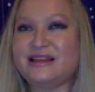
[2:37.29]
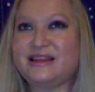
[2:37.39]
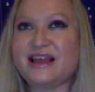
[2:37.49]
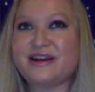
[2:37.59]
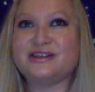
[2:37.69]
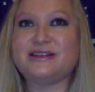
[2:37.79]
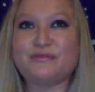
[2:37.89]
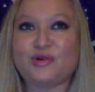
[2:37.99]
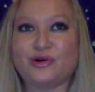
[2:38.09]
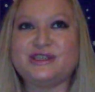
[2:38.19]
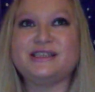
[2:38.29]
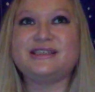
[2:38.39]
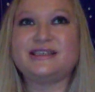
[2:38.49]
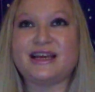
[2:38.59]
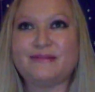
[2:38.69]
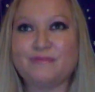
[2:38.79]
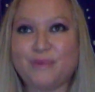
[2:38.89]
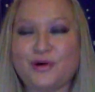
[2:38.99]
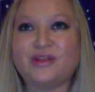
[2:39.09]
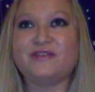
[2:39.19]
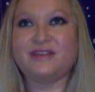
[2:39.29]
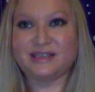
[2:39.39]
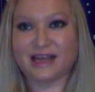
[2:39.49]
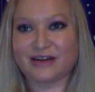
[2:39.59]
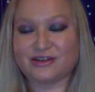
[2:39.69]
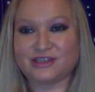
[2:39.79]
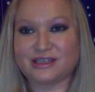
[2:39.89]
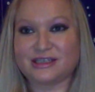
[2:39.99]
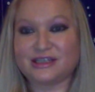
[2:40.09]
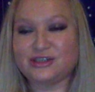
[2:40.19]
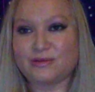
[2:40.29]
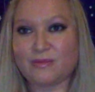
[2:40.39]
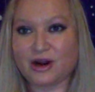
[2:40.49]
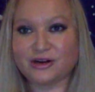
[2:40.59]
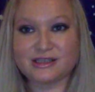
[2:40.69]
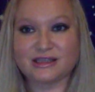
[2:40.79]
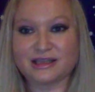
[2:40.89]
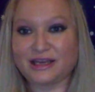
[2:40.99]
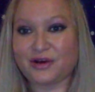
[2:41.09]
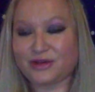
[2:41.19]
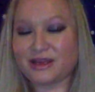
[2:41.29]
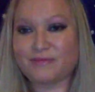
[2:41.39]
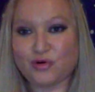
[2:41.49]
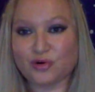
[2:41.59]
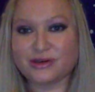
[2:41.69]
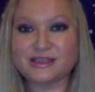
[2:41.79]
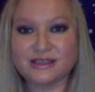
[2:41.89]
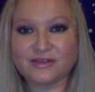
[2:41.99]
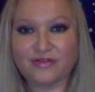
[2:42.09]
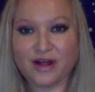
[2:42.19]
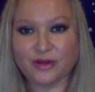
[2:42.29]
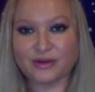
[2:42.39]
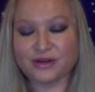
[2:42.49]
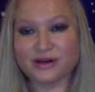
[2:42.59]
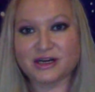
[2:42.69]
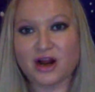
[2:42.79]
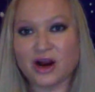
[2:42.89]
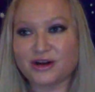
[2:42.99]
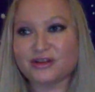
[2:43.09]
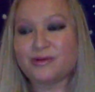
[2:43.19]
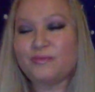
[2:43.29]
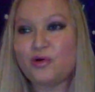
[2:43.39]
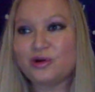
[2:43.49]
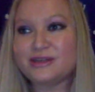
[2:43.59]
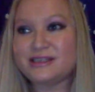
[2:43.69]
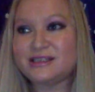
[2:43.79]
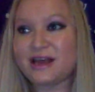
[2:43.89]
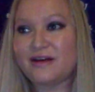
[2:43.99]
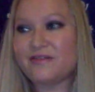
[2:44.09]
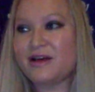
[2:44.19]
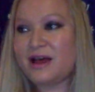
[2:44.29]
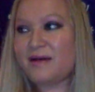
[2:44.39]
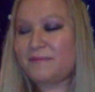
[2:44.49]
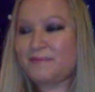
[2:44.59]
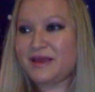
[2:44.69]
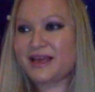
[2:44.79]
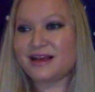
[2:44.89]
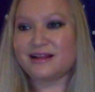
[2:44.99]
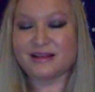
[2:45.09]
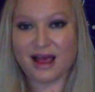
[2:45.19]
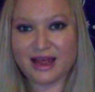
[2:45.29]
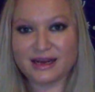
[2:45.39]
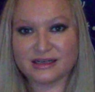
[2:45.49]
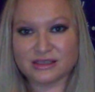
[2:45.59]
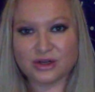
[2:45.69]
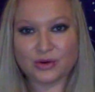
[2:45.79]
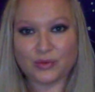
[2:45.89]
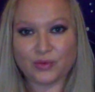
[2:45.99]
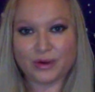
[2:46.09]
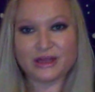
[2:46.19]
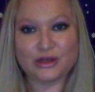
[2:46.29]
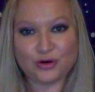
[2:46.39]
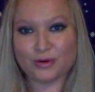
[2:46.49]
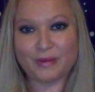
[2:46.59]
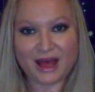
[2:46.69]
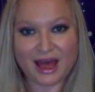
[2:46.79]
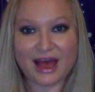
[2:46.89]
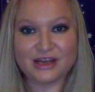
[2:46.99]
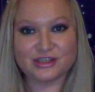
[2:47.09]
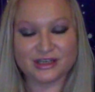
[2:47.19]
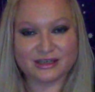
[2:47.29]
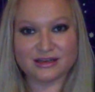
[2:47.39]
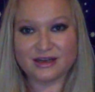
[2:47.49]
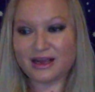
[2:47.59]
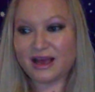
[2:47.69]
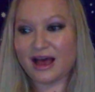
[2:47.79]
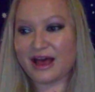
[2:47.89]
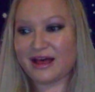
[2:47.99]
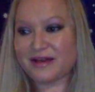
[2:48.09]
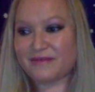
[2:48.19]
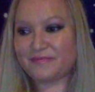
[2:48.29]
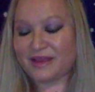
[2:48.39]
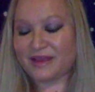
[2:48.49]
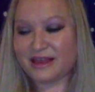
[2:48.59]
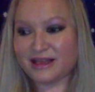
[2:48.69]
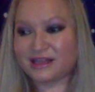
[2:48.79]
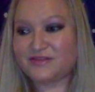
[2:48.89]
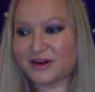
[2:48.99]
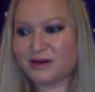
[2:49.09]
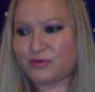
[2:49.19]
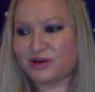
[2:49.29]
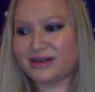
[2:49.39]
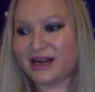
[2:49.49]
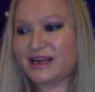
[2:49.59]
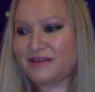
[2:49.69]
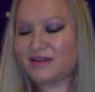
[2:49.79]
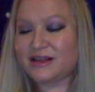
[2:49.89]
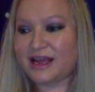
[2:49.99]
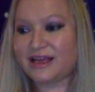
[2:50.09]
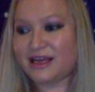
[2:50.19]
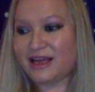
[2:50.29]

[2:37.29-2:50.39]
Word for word: There's importance in both of these energies. So Mars and Leo, the importance of following your heart, the importance of being aligned with your passion. I think that's very important. And even like